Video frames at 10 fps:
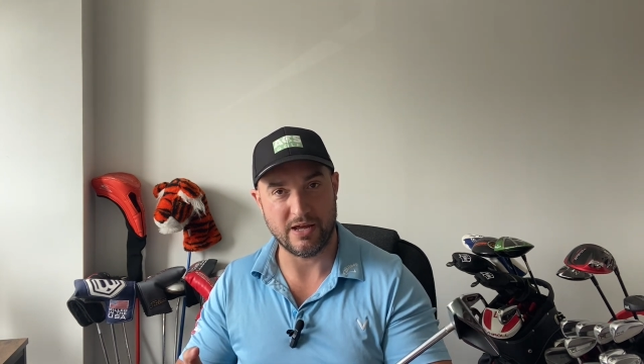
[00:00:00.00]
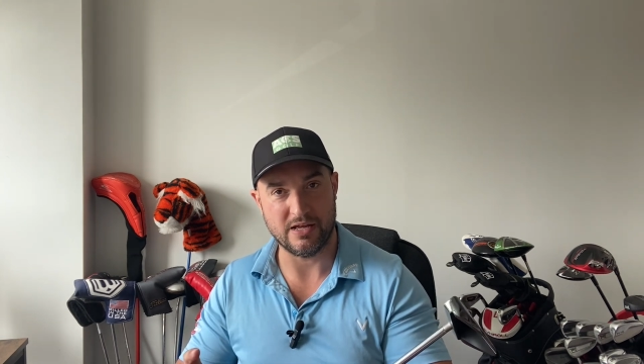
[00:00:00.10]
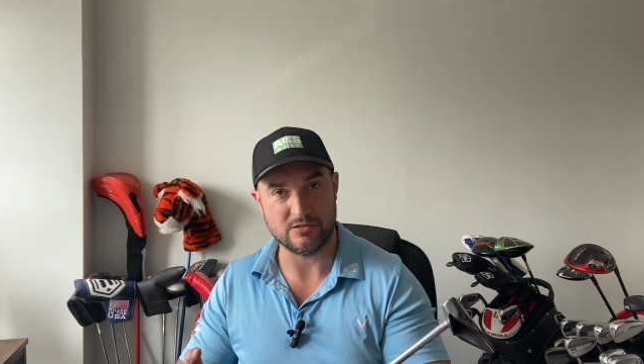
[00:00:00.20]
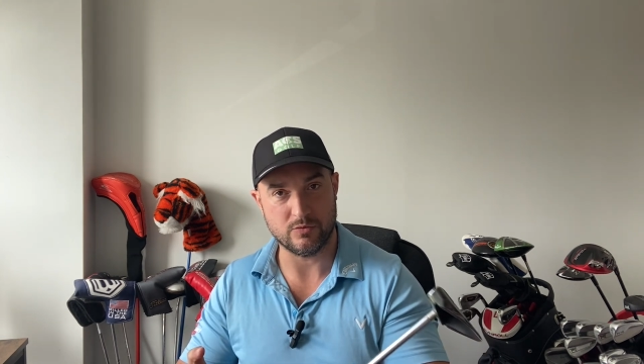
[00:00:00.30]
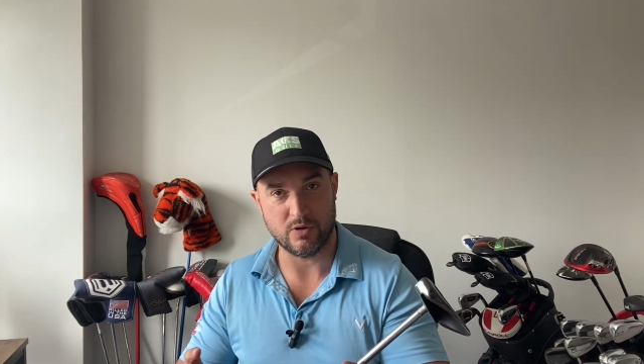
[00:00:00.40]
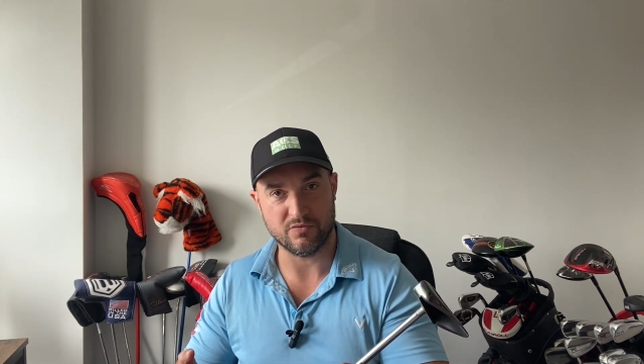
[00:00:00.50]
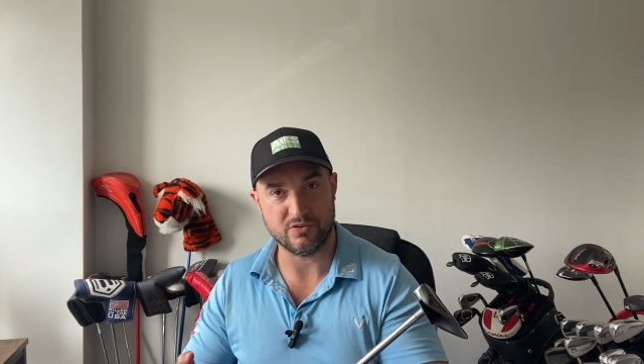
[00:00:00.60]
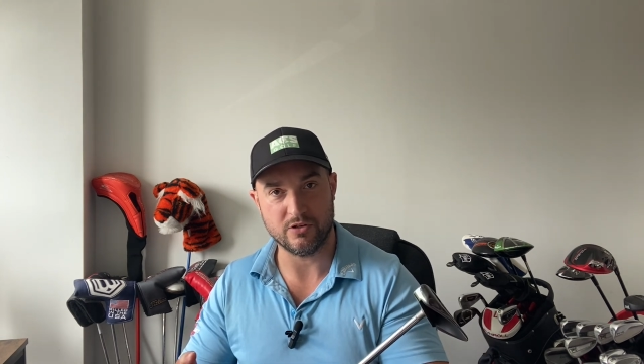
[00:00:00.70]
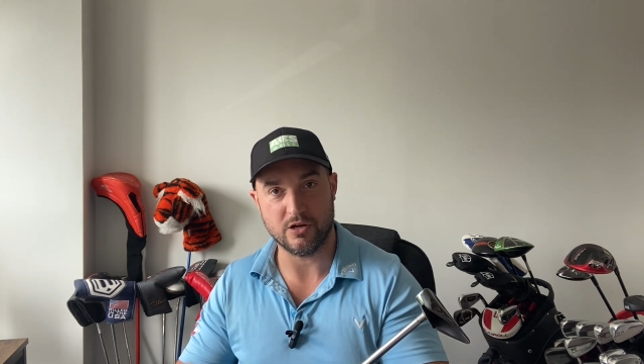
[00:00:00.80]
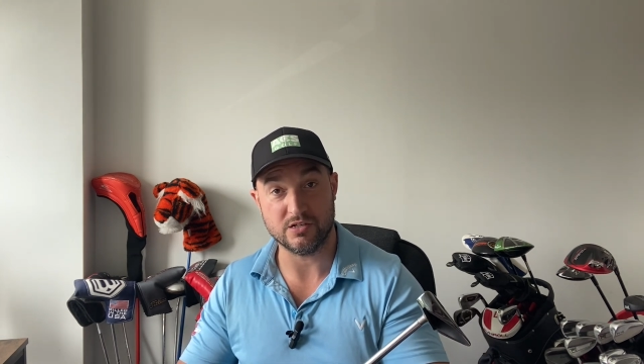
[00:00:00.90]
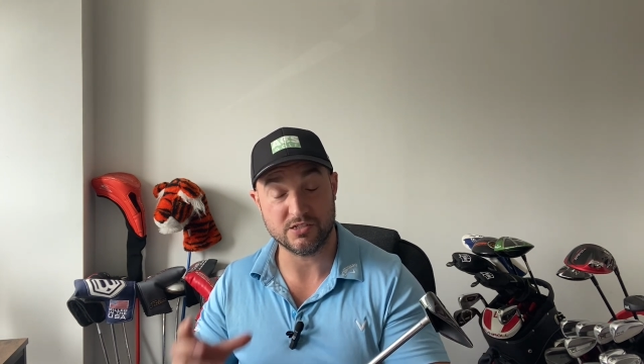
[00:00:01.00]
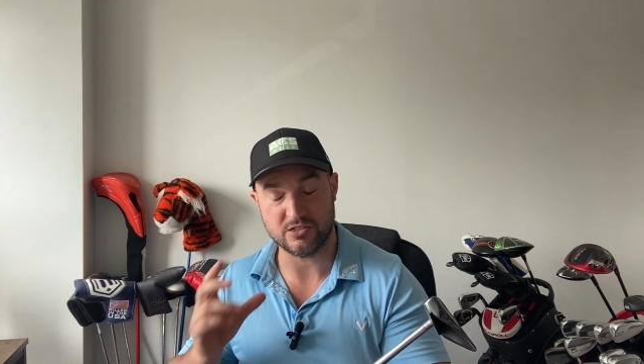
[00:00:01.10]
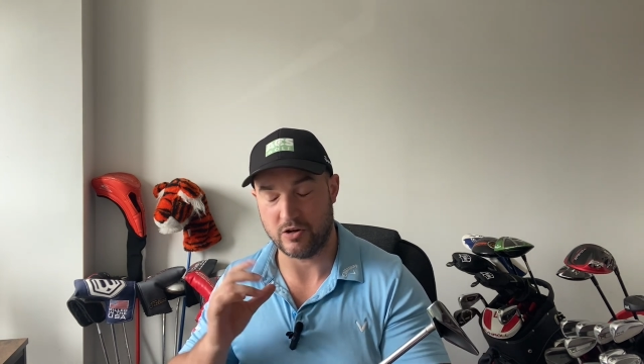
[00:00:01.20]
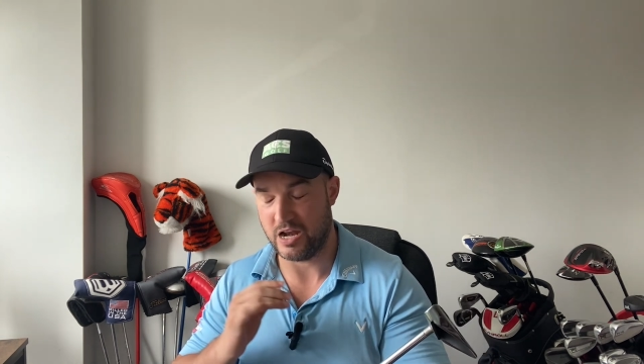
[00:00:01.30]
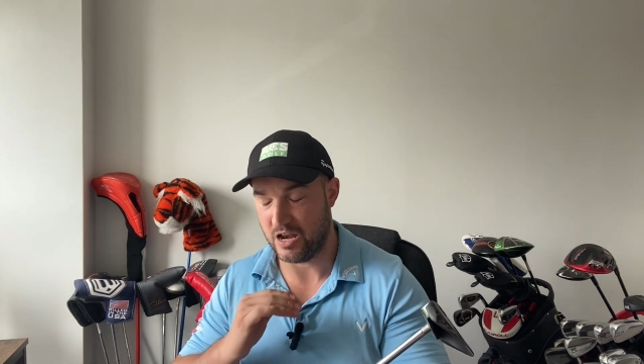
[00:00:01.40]
hands on one for you guys,
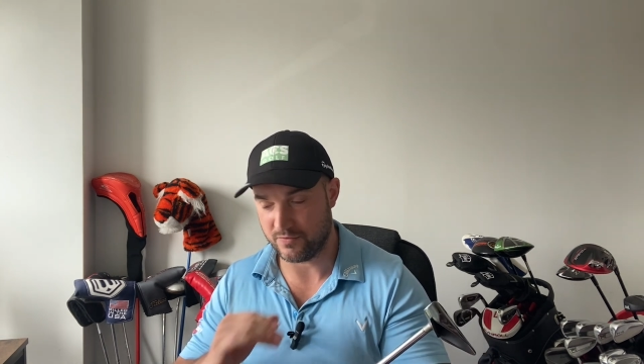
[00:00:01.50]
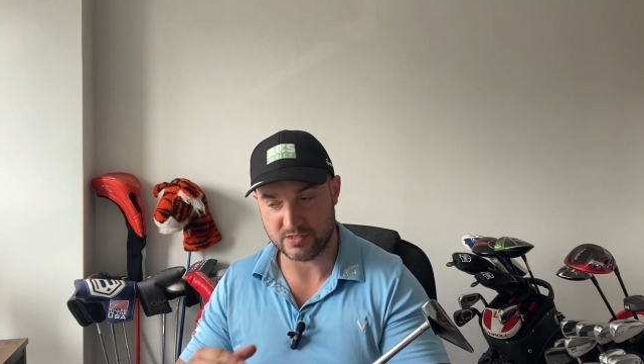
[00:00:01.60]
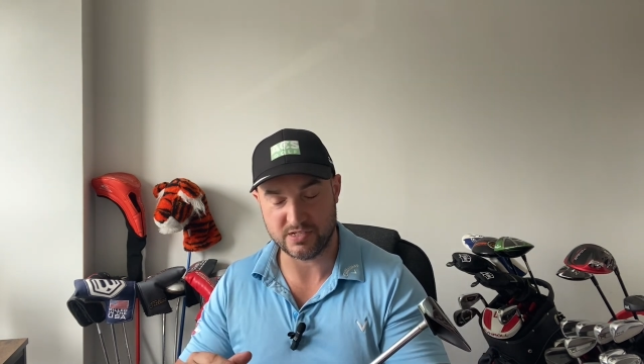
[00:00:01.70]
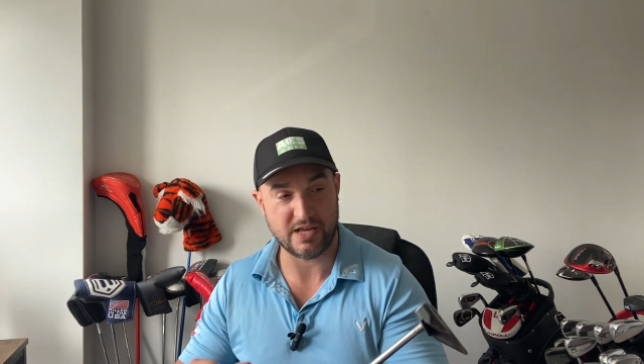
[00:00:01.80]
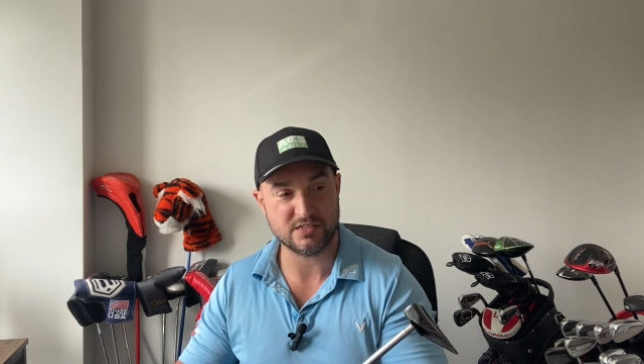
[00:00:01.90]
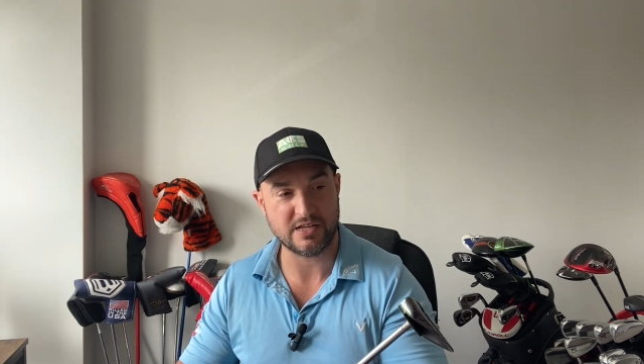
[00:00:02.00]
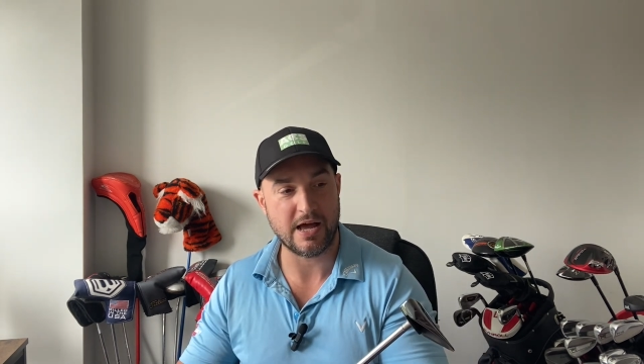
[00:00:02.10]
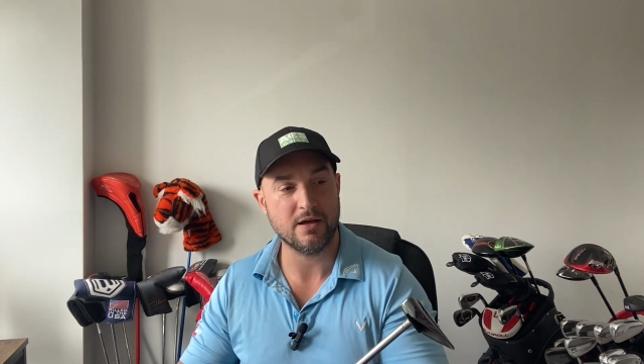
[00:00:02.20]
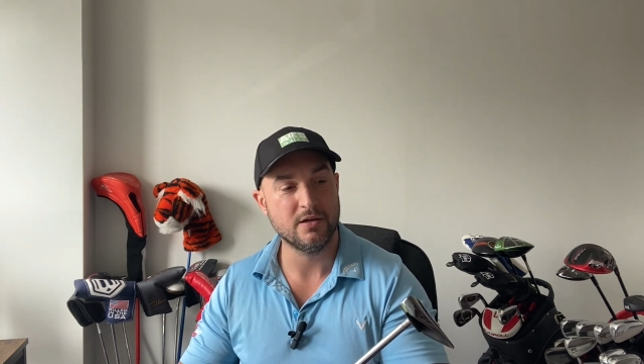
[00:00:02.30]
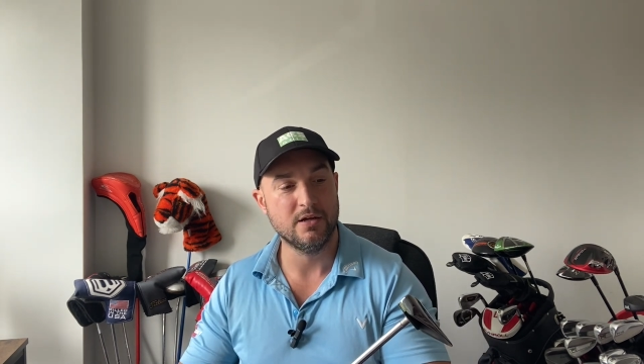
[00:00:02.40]
because I'd love to test that,